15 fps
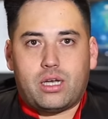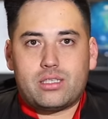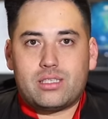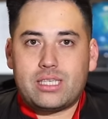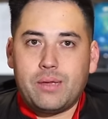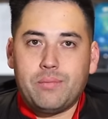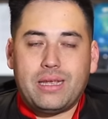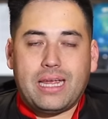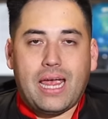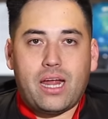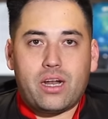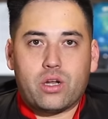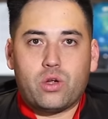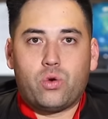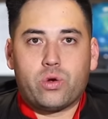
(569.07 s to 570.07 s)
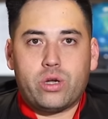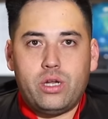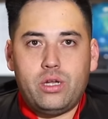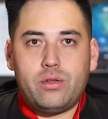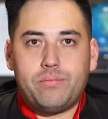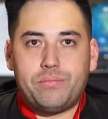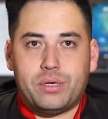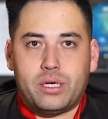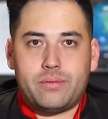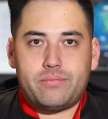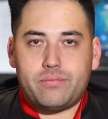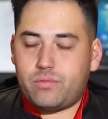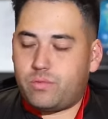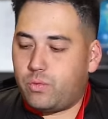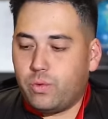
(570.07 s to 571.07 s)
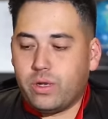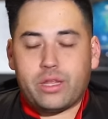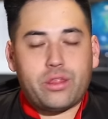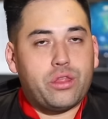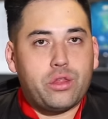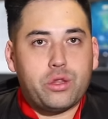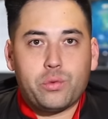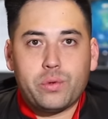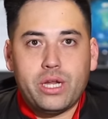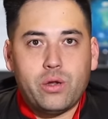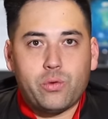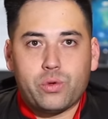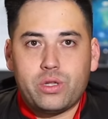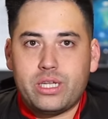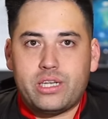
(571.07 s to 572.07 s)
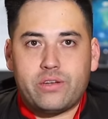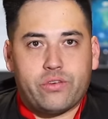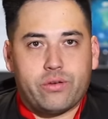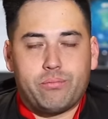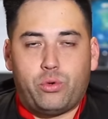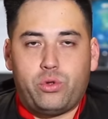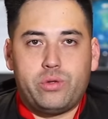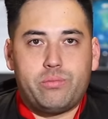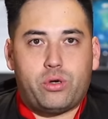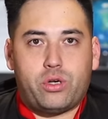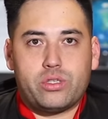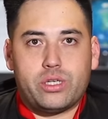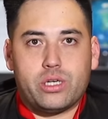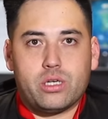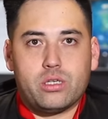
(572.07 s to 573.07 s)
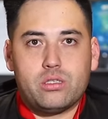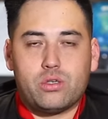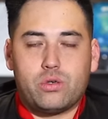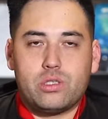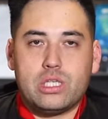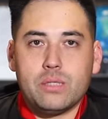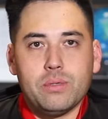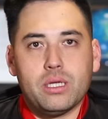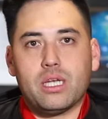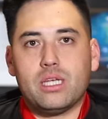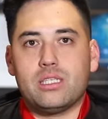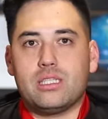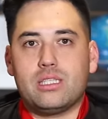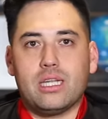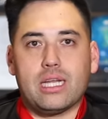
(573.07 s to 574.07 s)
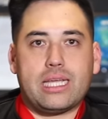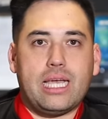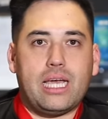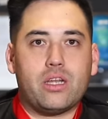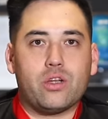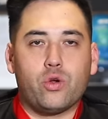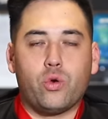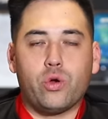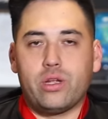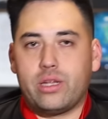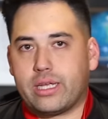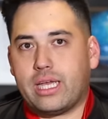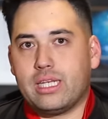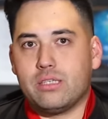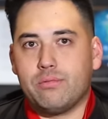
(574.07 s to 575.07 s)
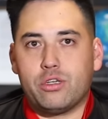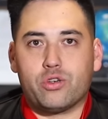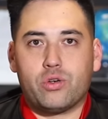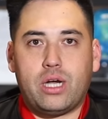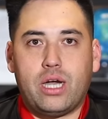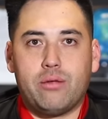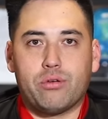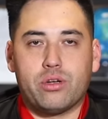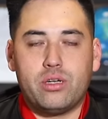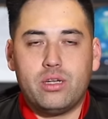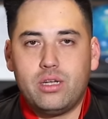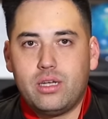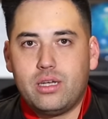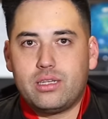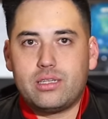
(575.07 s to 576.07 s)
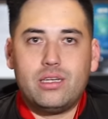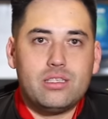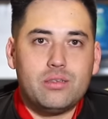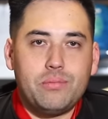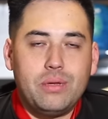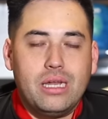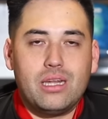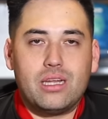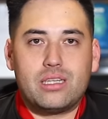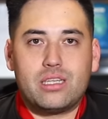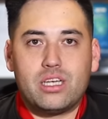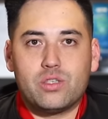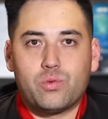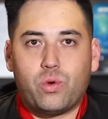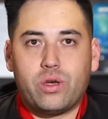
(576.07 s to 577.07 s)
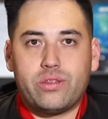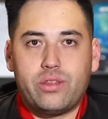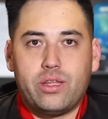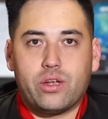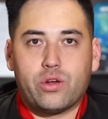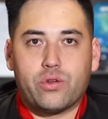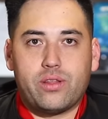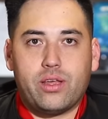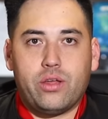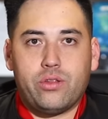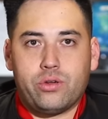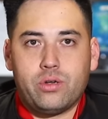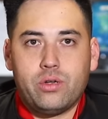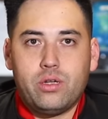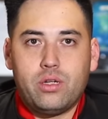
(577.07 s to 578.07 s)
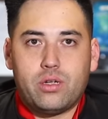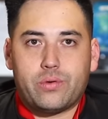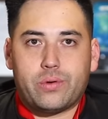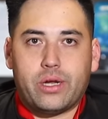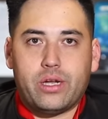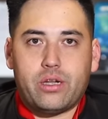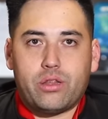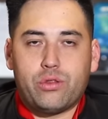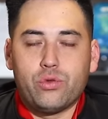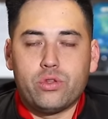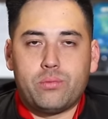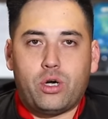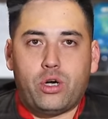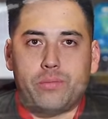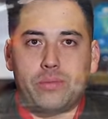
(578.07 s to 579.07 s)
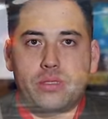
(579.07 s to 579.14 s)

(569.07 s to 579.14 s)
same category, but we got three really different bowling balls here. So just because it's in a category like asymmetrical hybrid doesn't mean it does one thing or the other, right? I threw them all